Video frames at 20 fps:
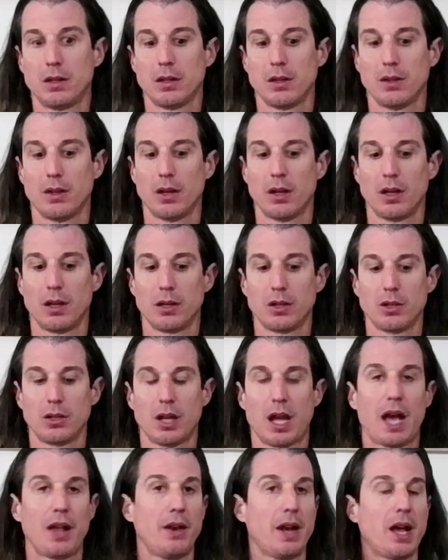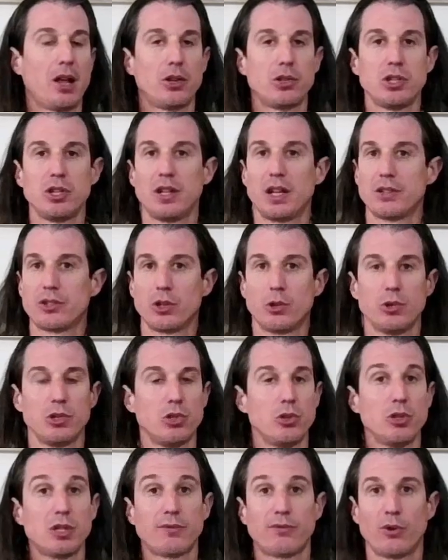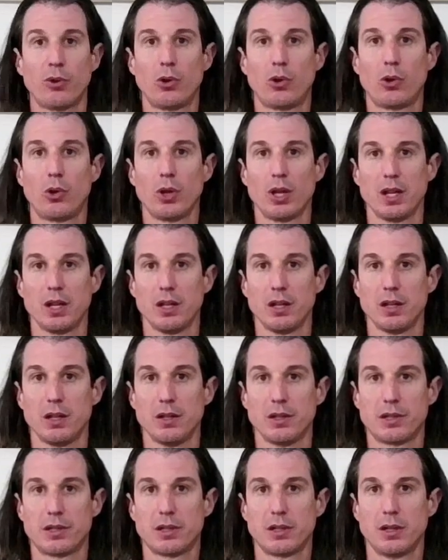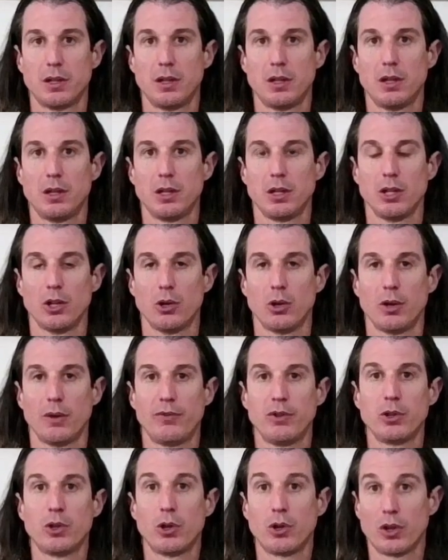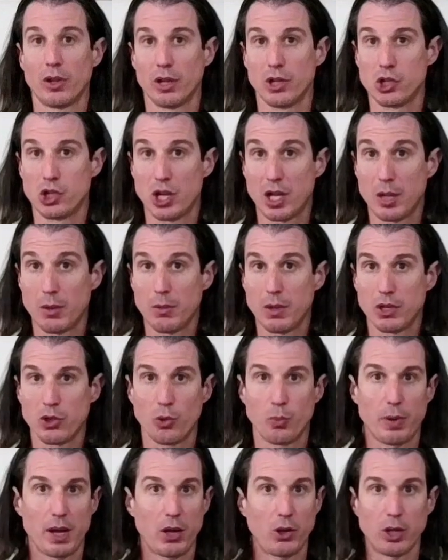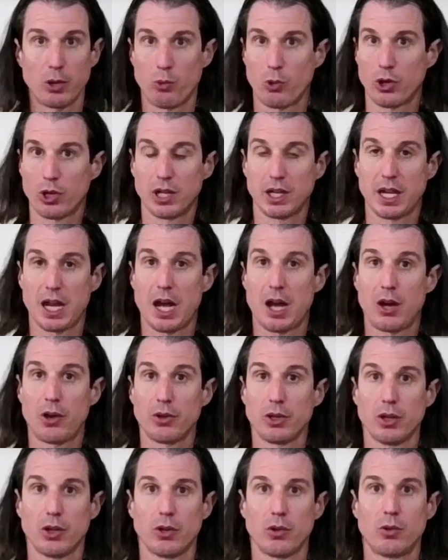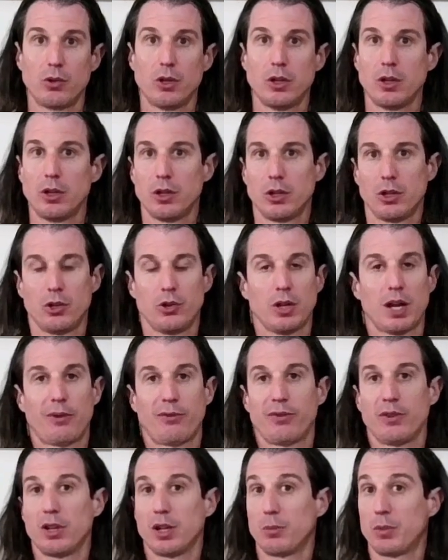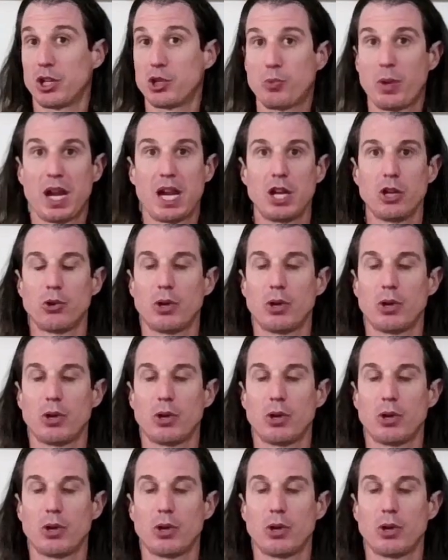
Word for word: The analogy that's always useful is, you know, if you go to the gym and you're barely working out, you know, you're not feeling much pain.